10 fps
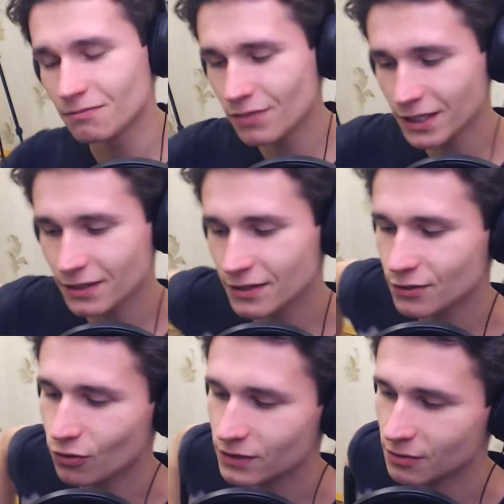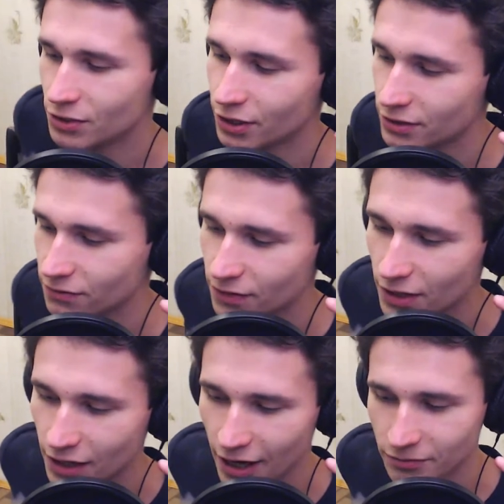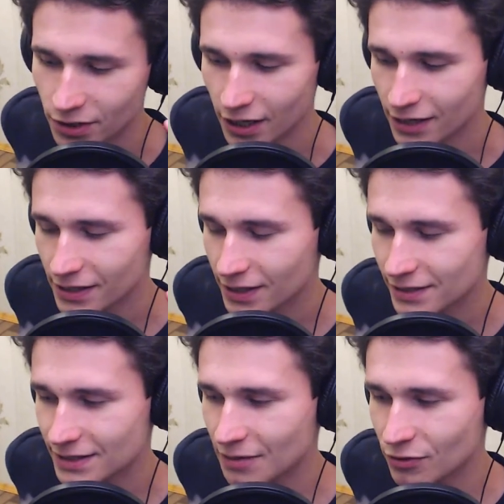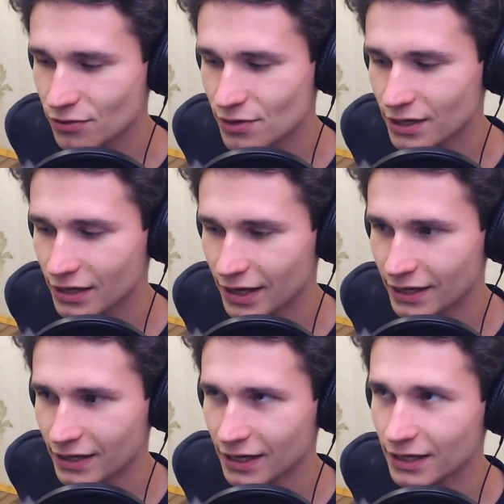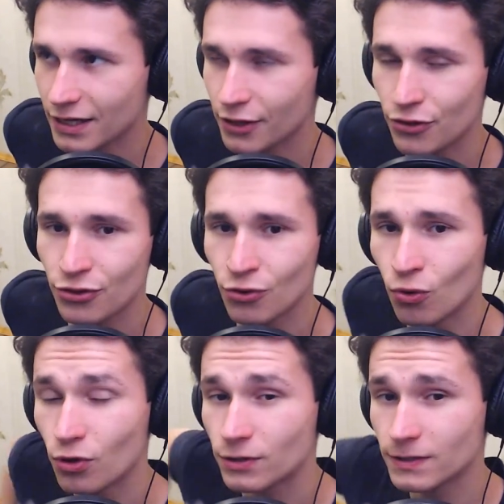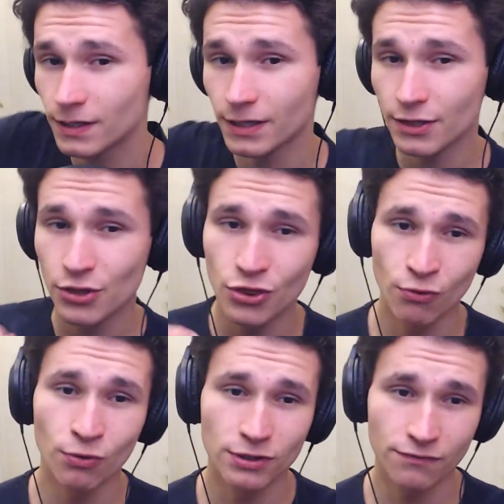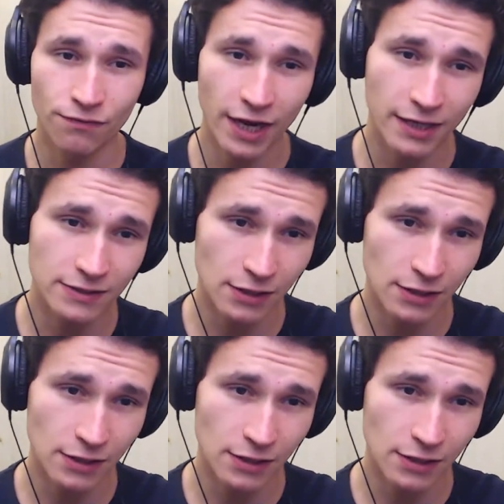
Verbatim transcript: but it is all subjective Ab uh, some of the like a uh, third third face